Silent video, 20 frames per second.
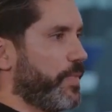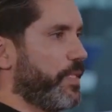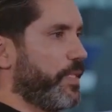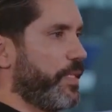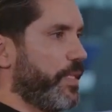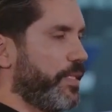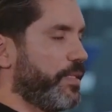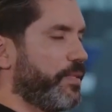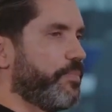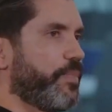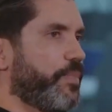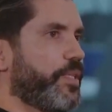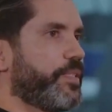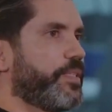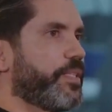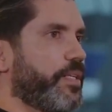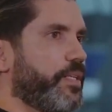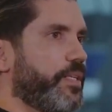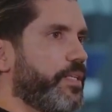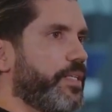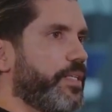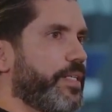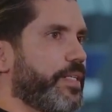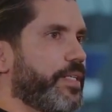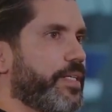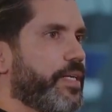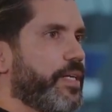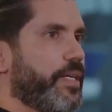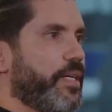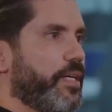in particularly
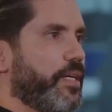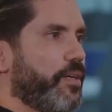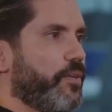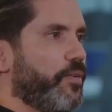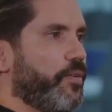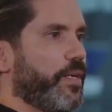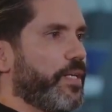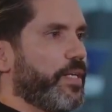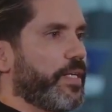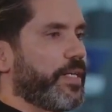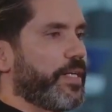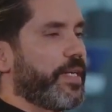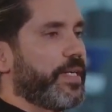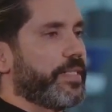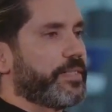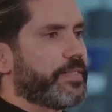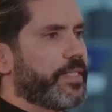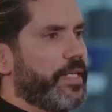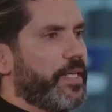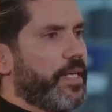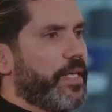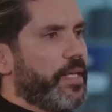oil and gas.